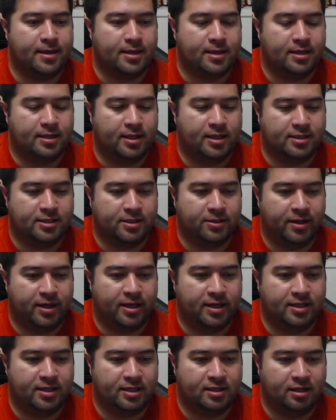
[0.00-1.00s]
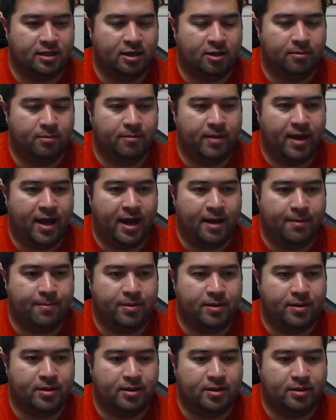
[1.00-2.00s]
let's go ahead and declare a map,
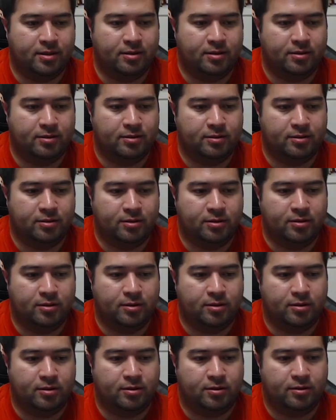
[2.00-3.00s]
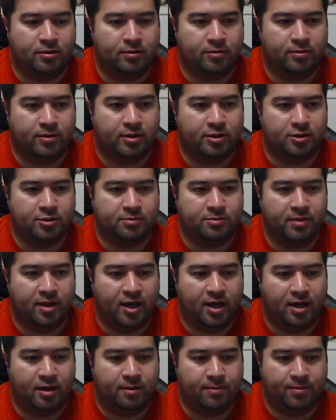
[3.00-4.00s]
winners
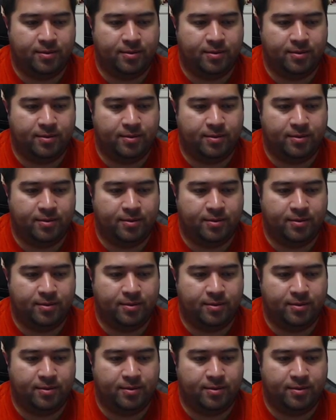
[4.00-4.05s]
map,